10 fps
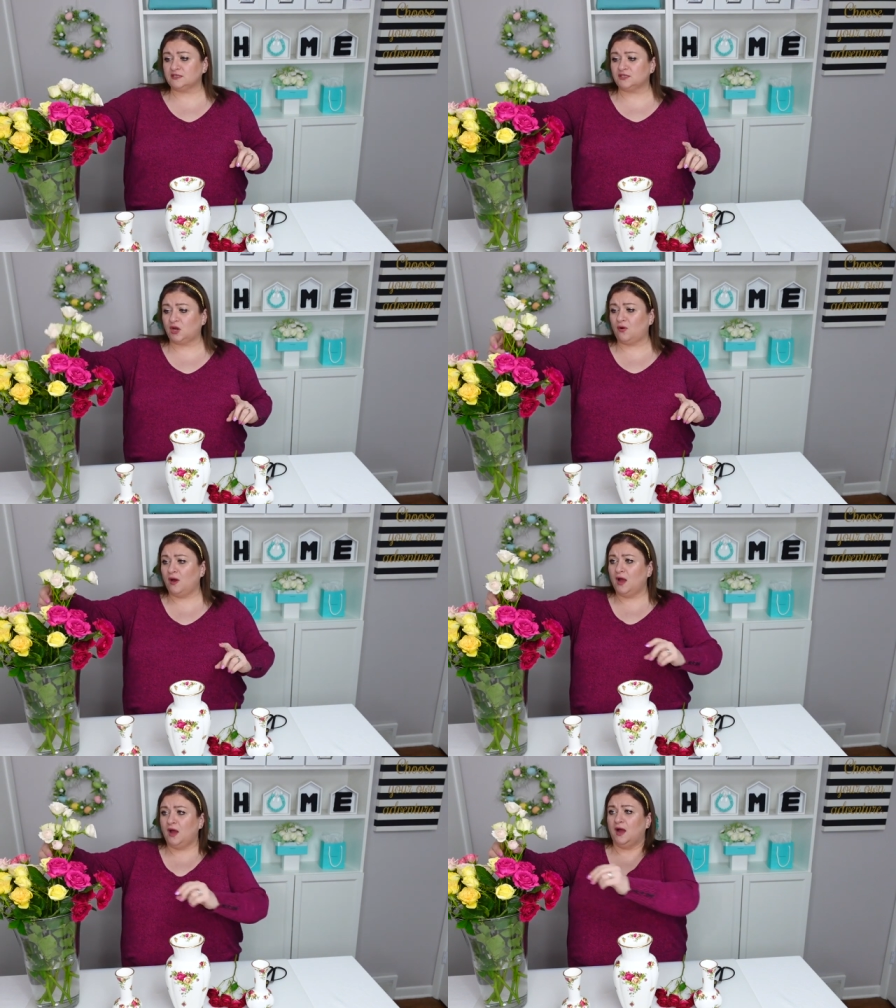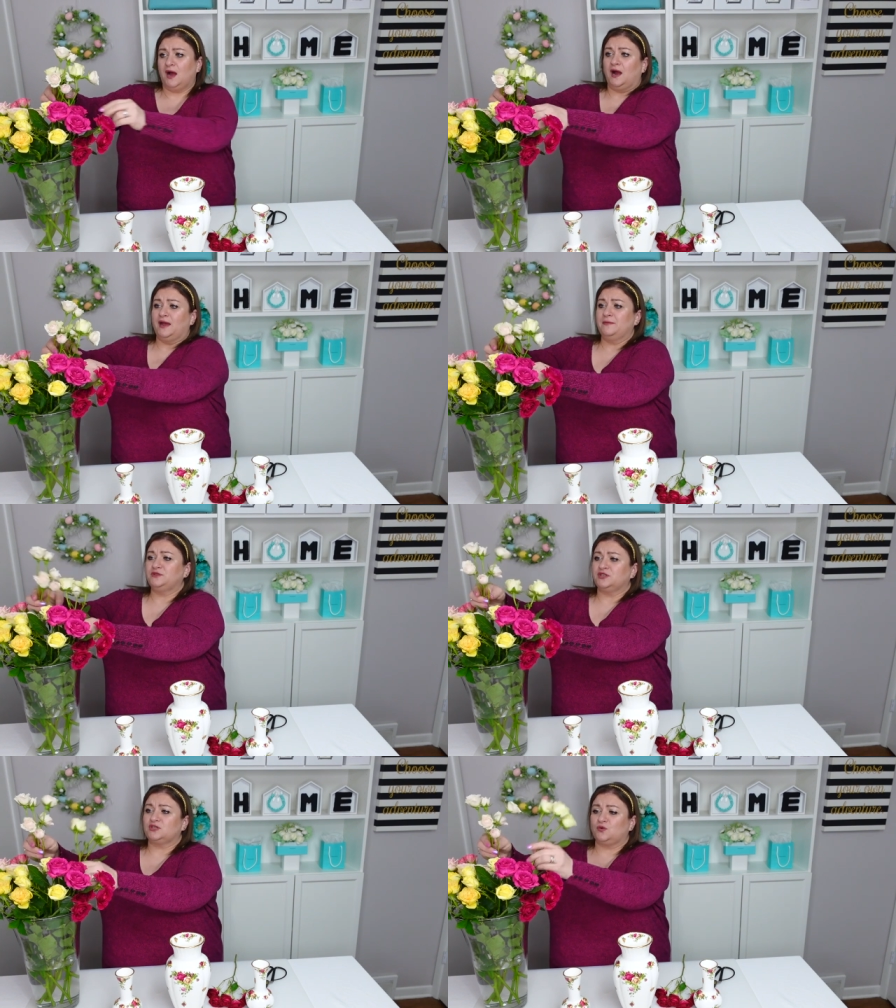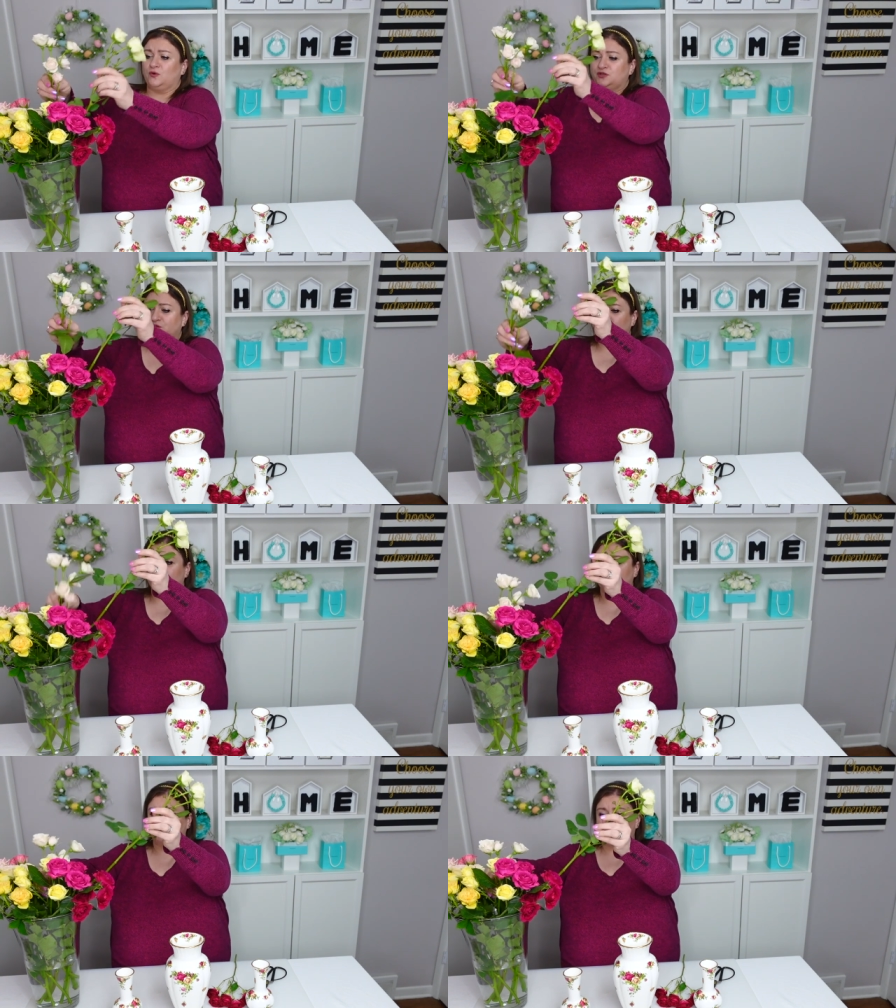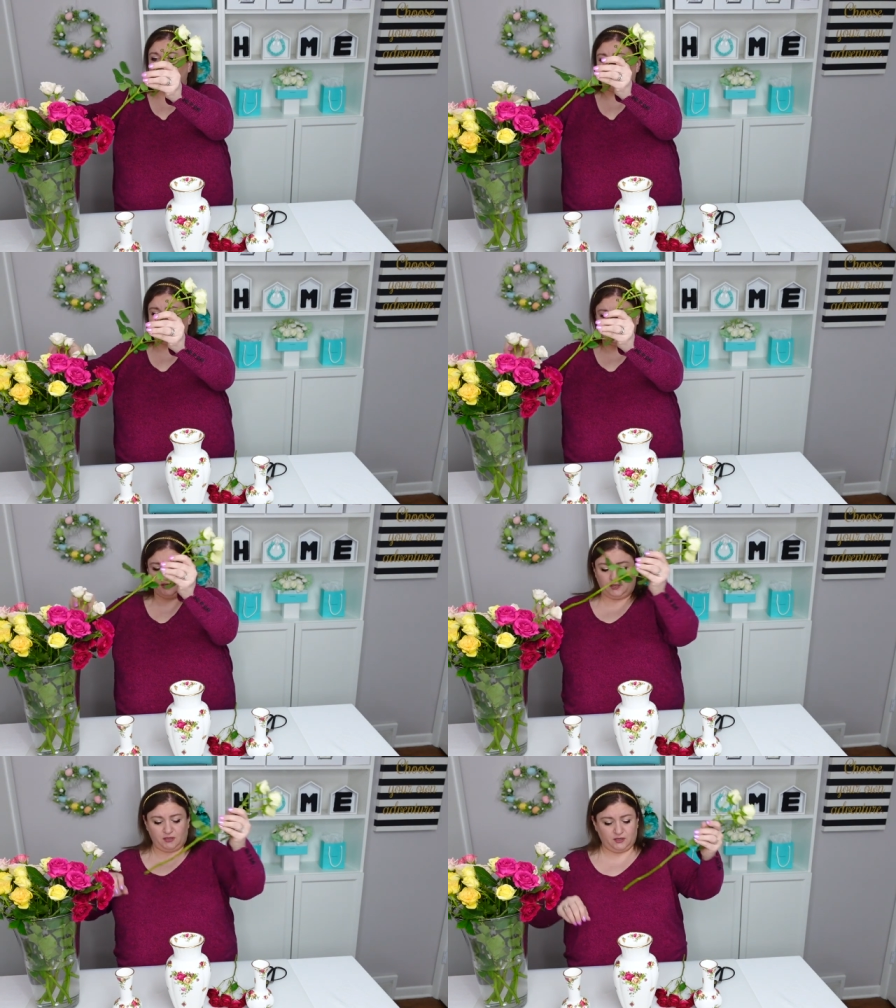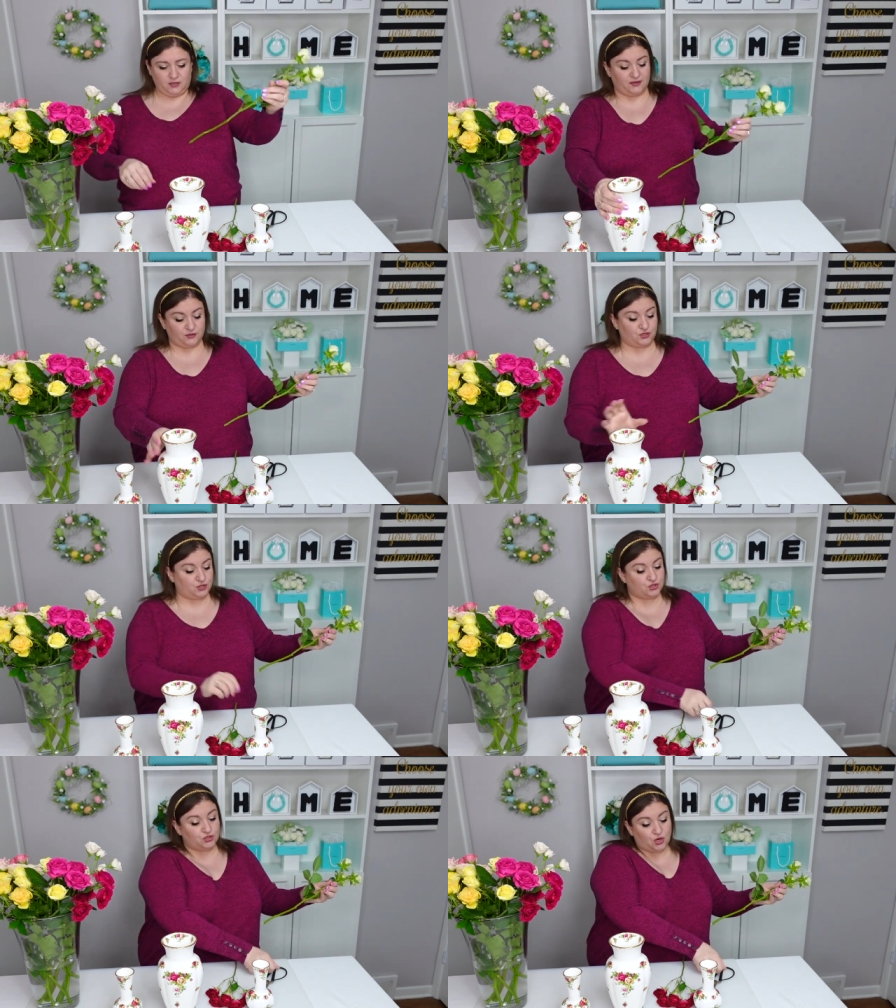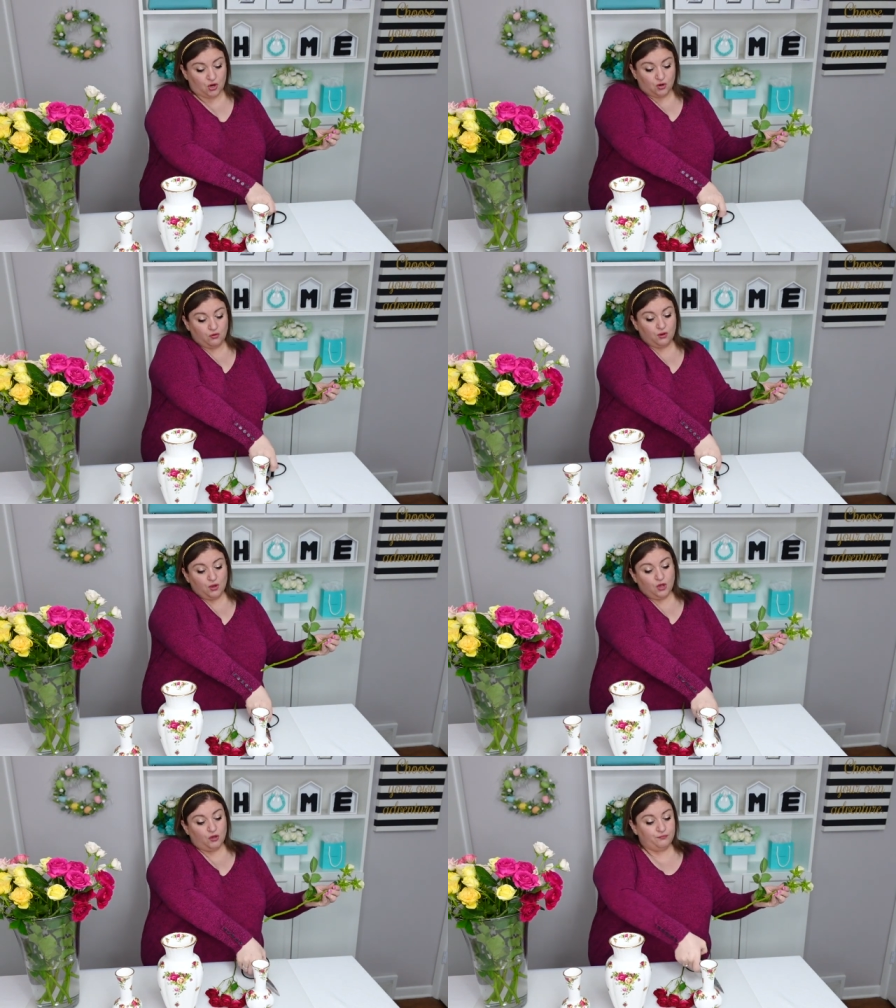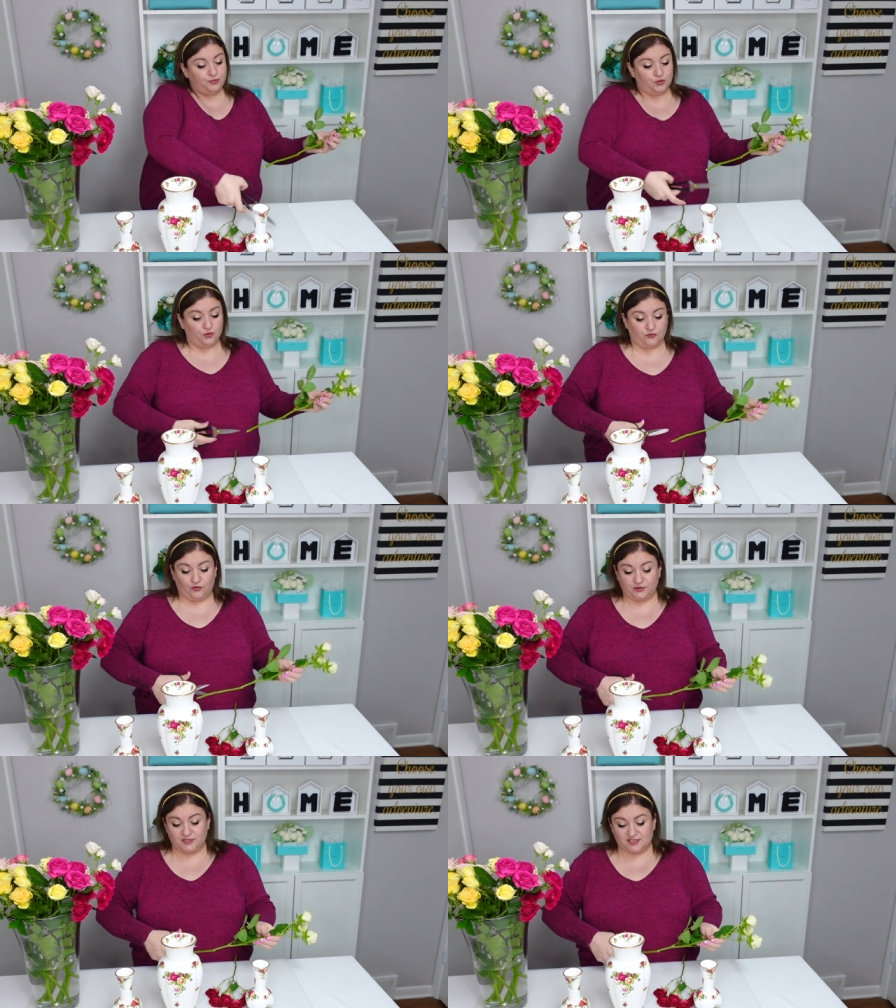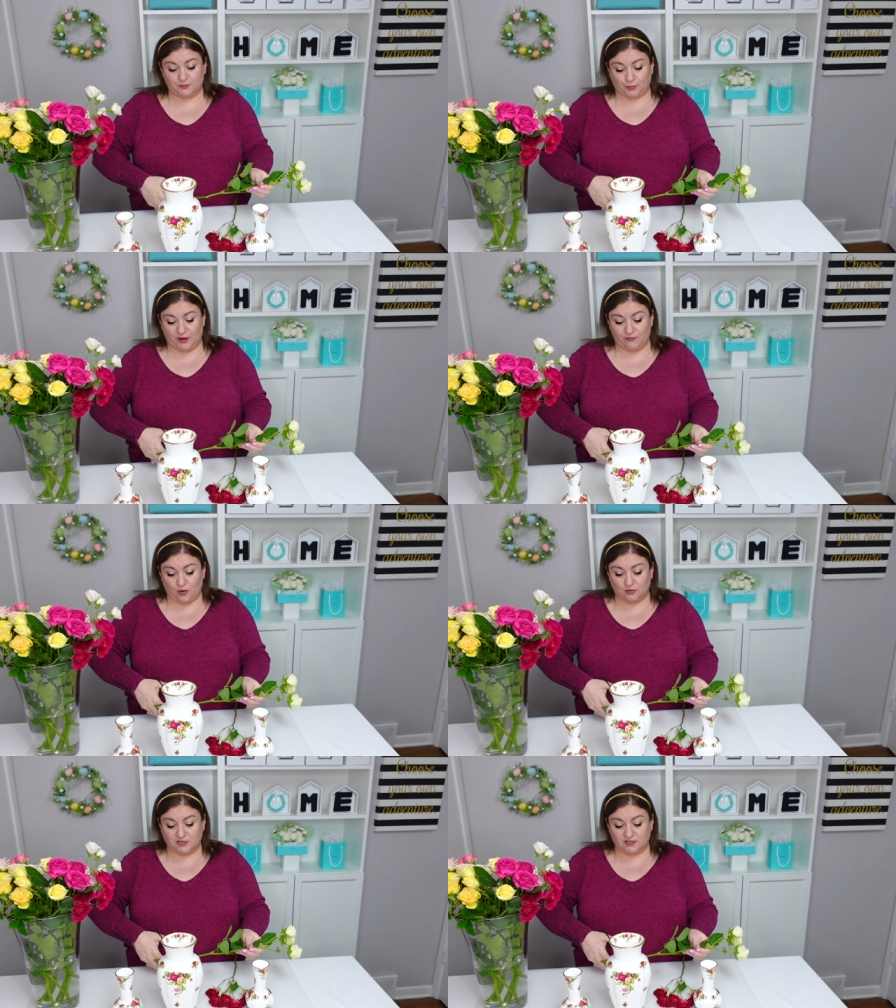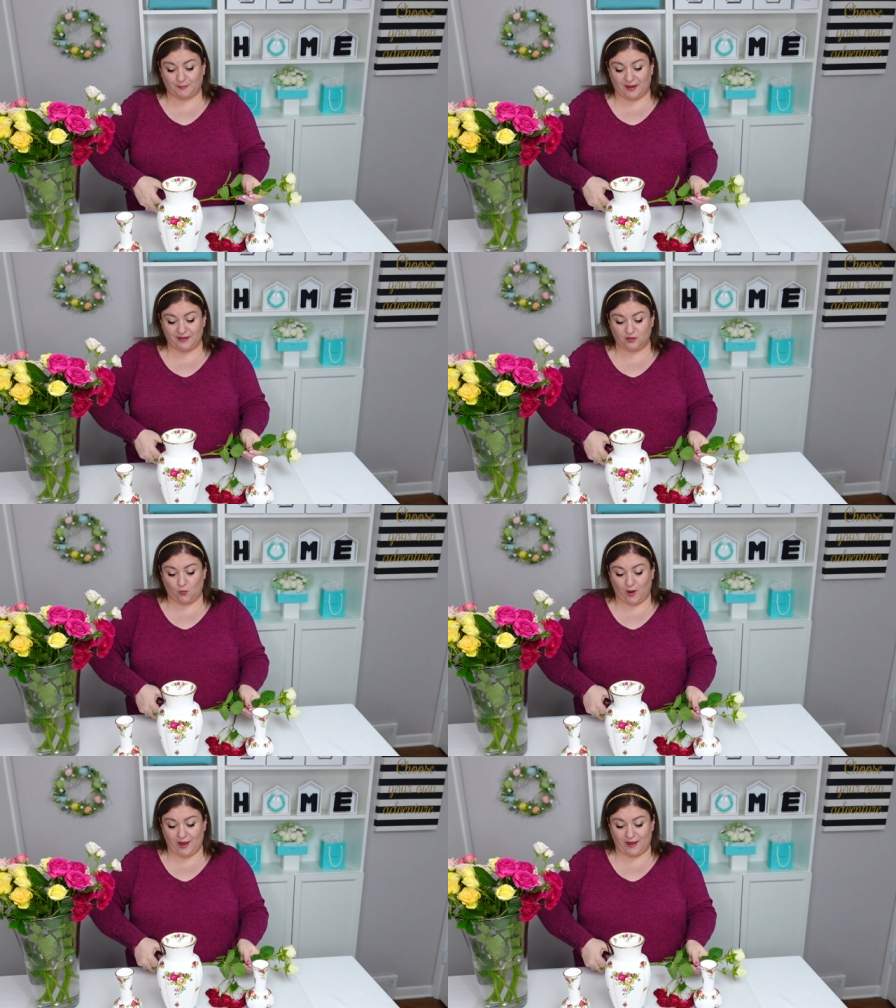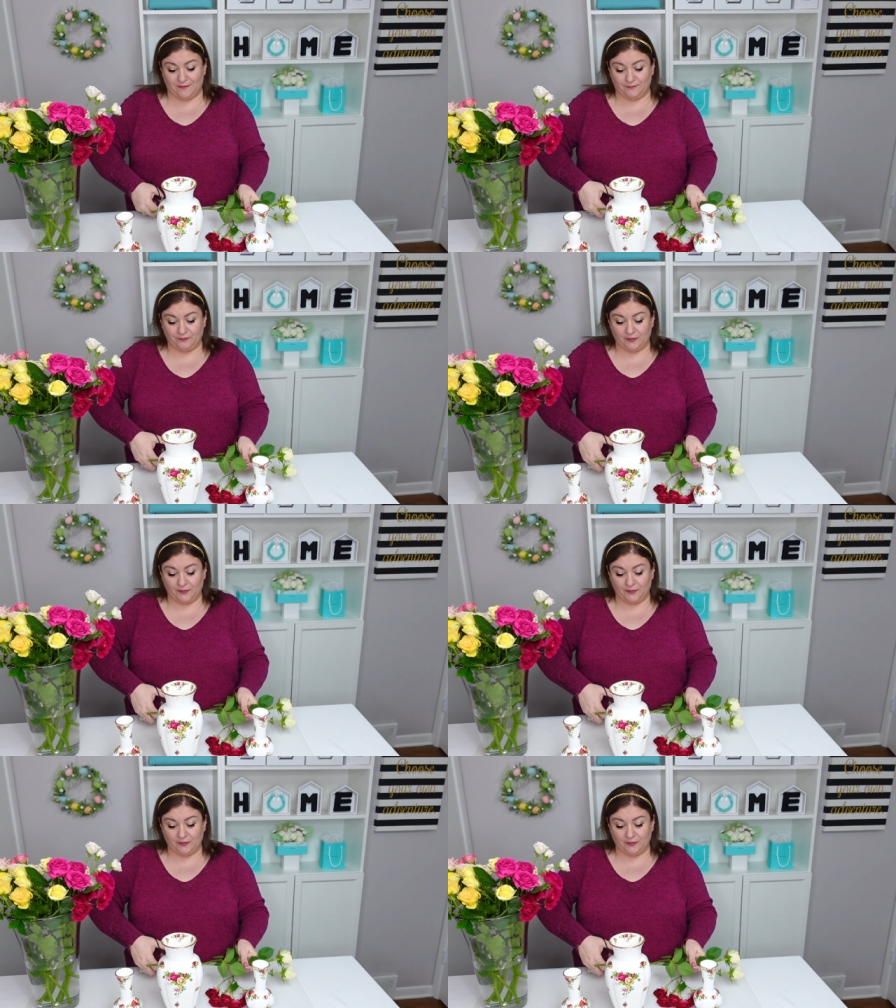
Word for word: So I am just going to start. They're just so beautiful. These spray roses, by the way,